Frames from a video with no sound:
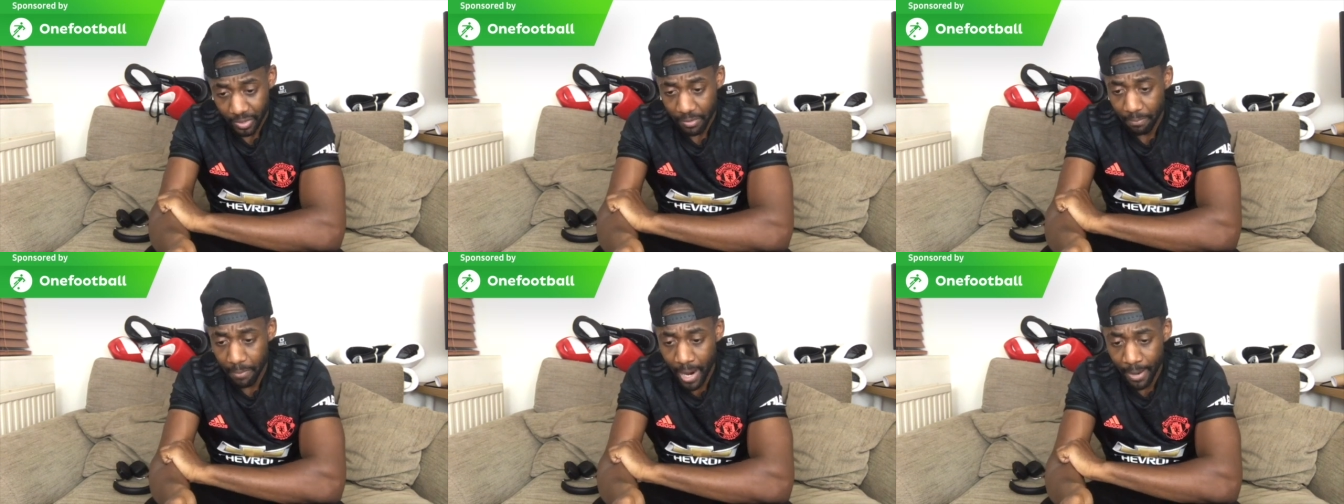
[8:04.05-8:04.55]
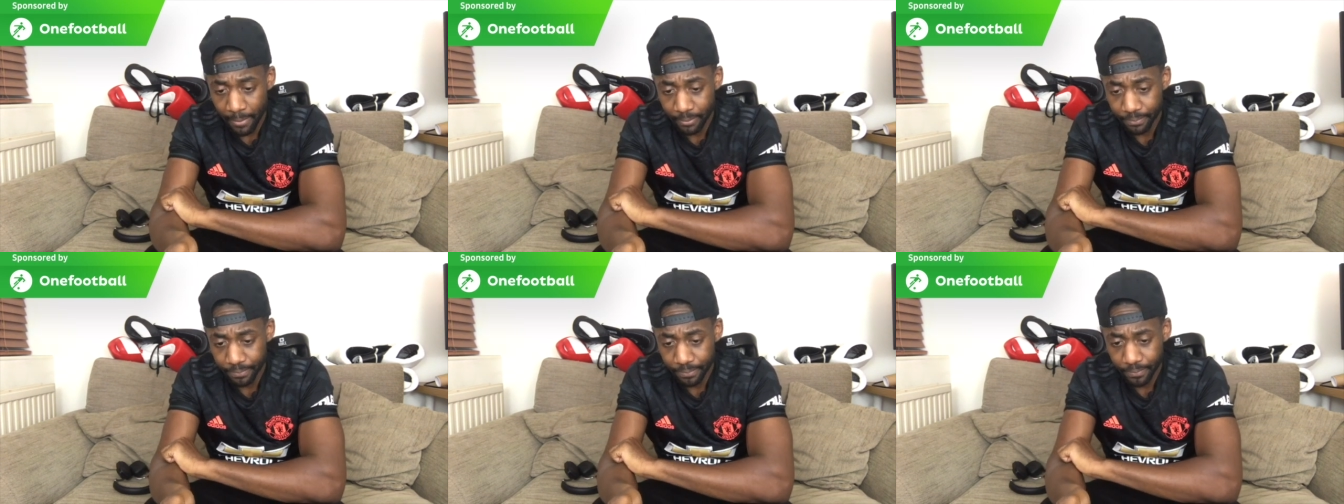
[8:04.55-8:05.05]
but
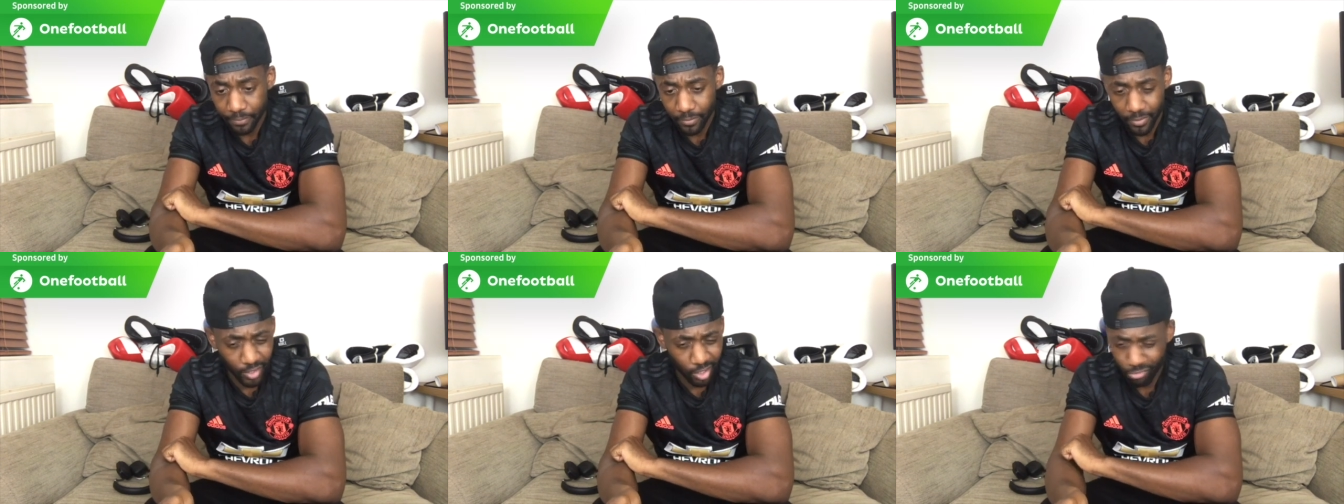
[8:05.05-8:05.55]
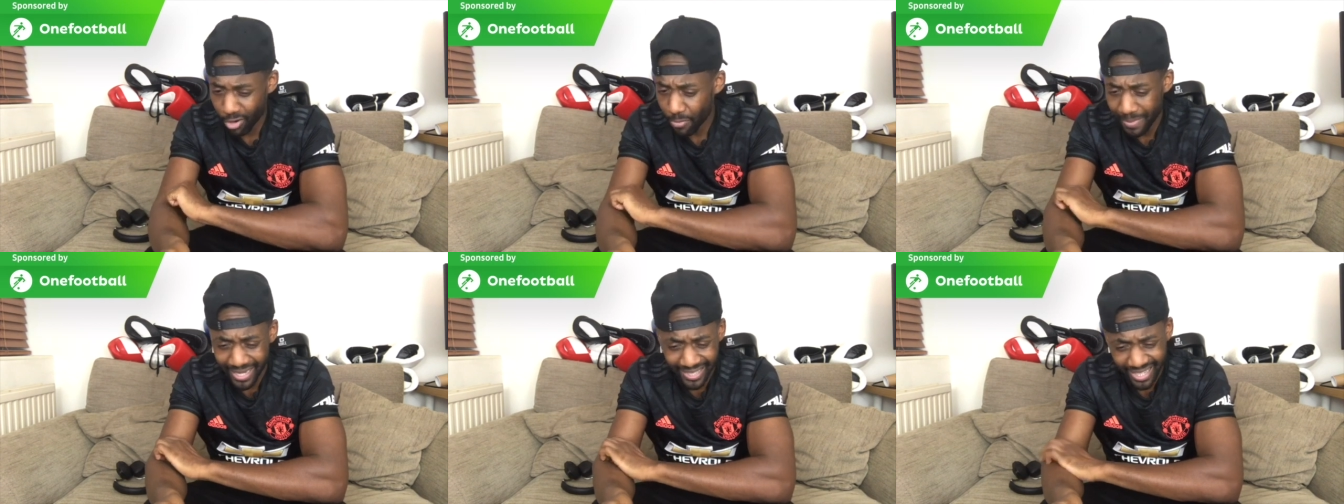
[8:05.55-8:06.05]
the
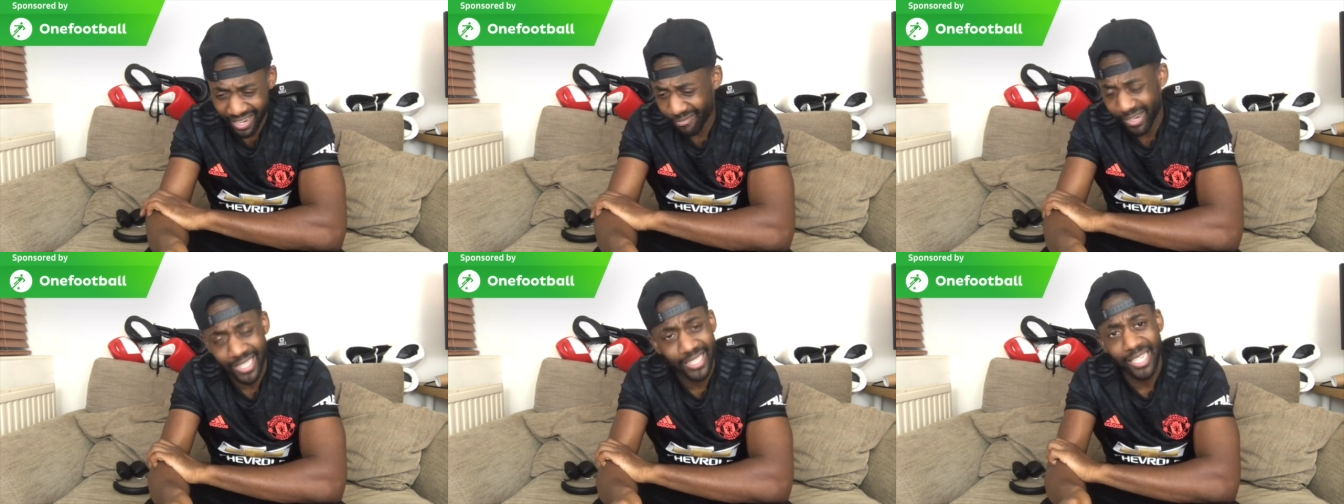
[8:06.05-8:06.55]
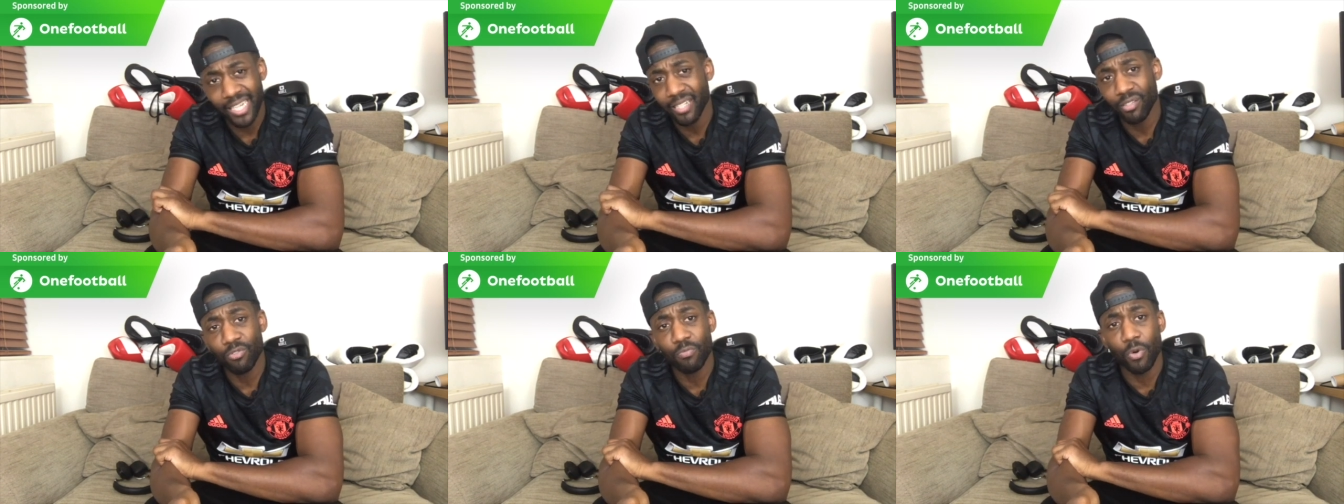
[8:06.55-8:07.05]
romance ain't really there
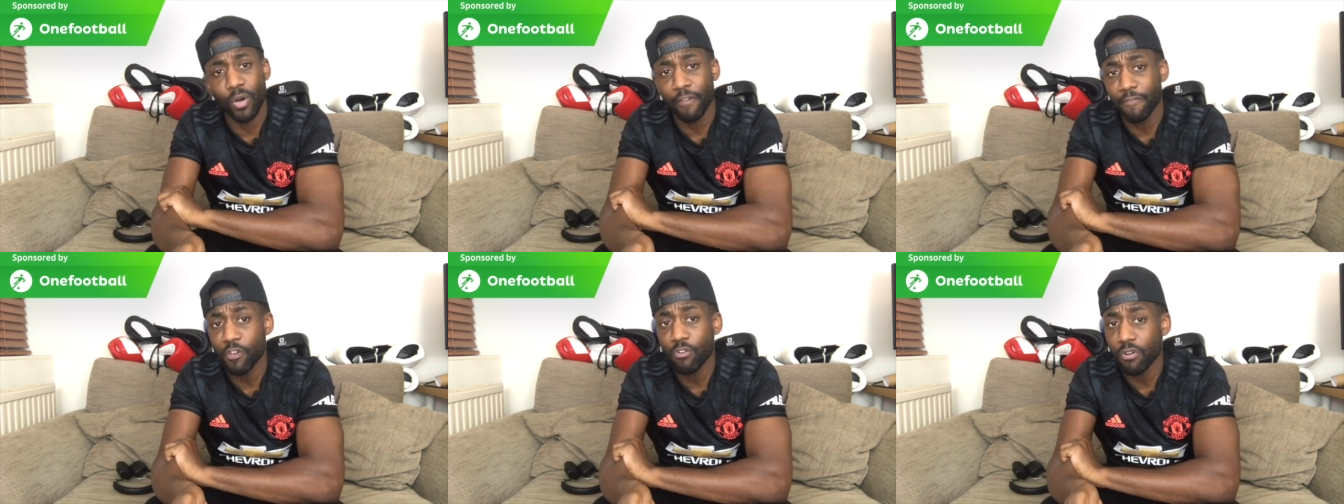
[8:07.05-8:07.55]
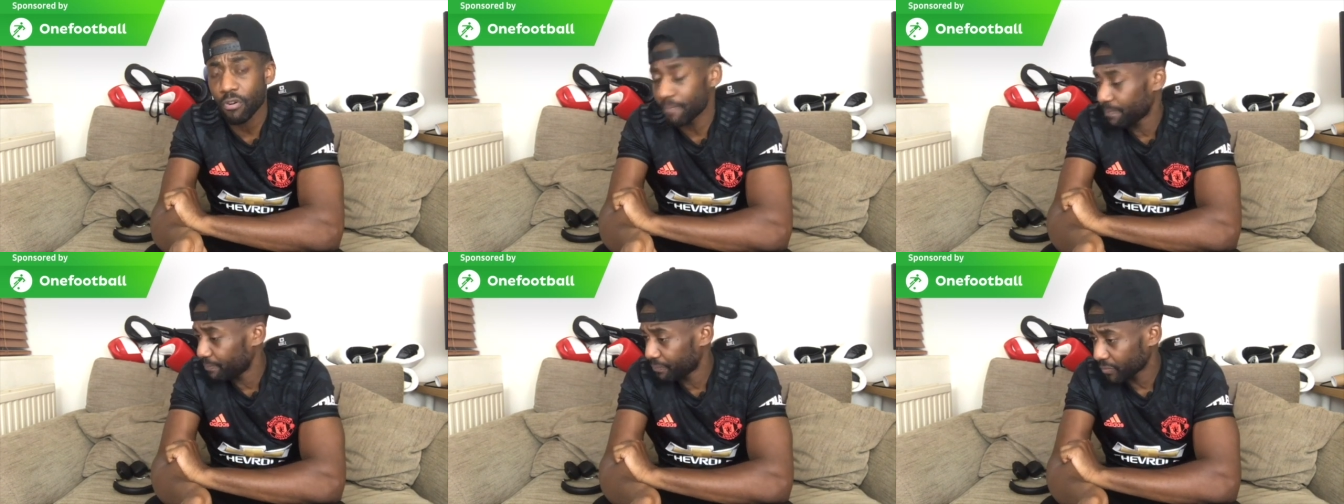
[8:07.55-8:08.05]
no more. If you're
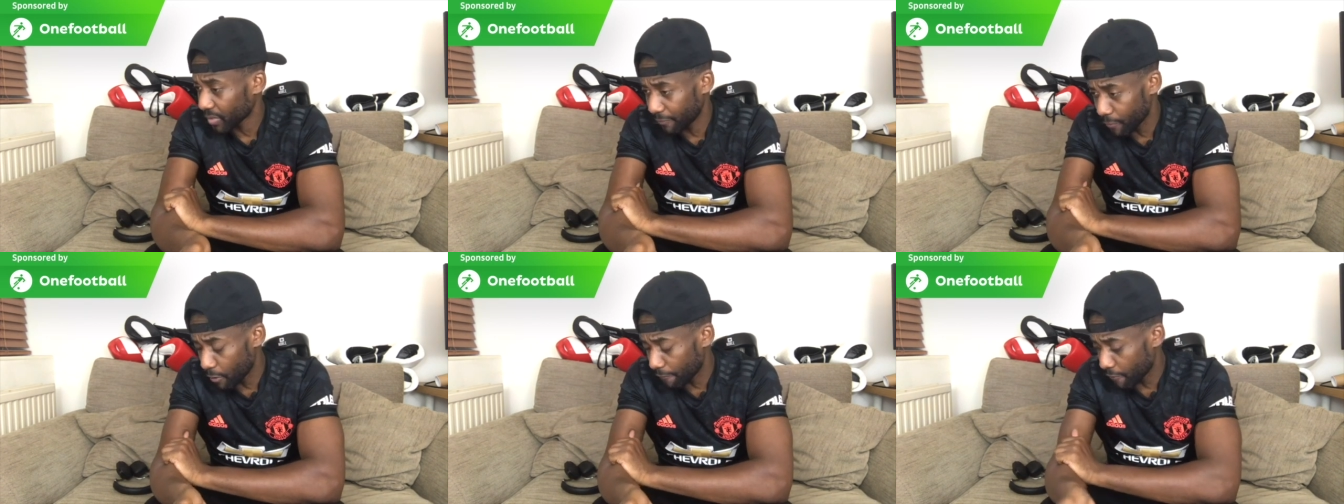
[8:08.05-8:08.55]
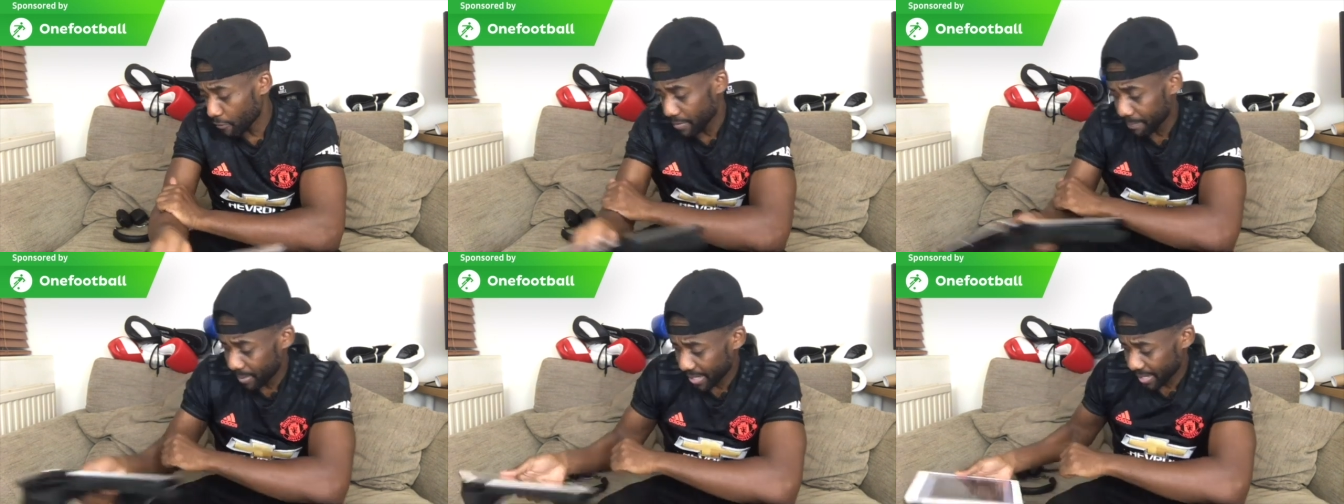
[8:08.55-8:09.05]
if you're a foreign
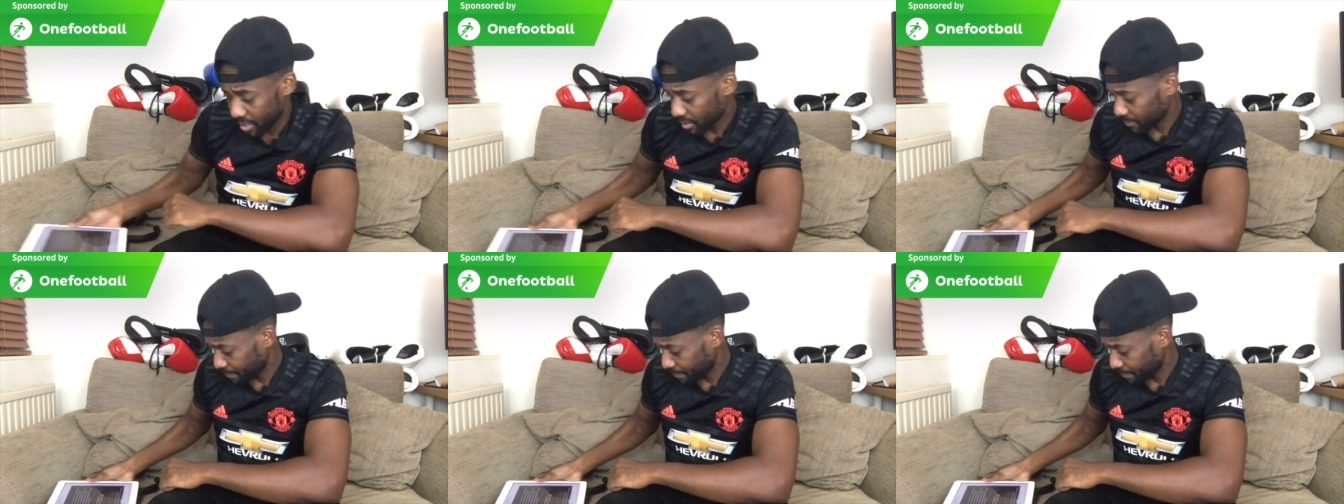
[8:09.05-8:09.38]
player,